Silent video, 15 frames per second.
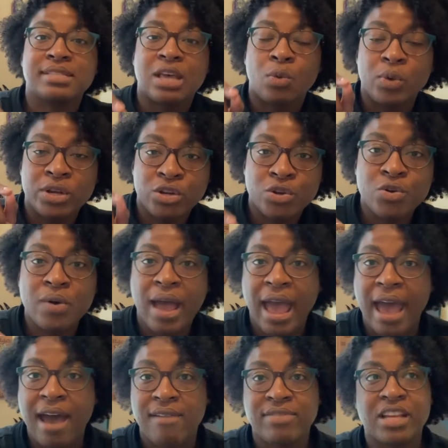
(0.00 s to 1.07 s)
that we do
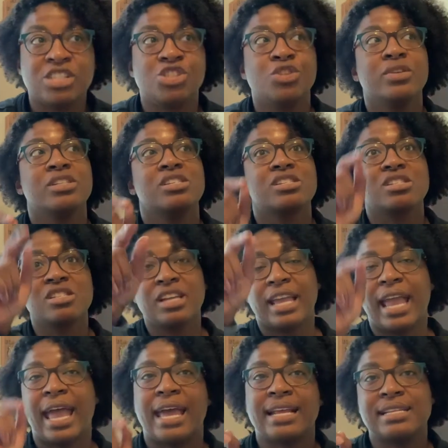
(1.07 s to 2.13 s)
have that you can just look
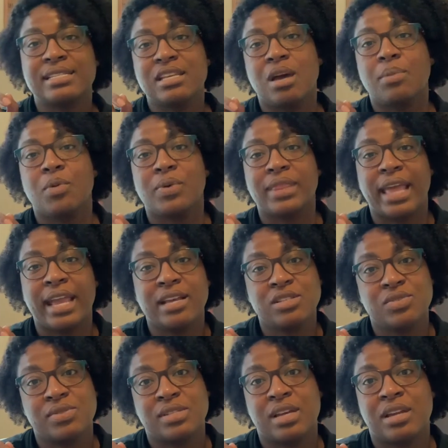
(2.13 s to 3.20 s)
at and tell me what the
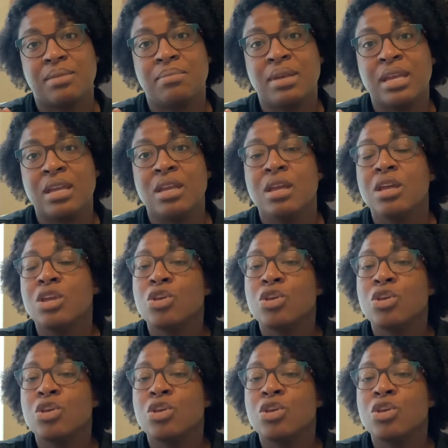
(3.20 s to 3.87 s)
answer is going to be.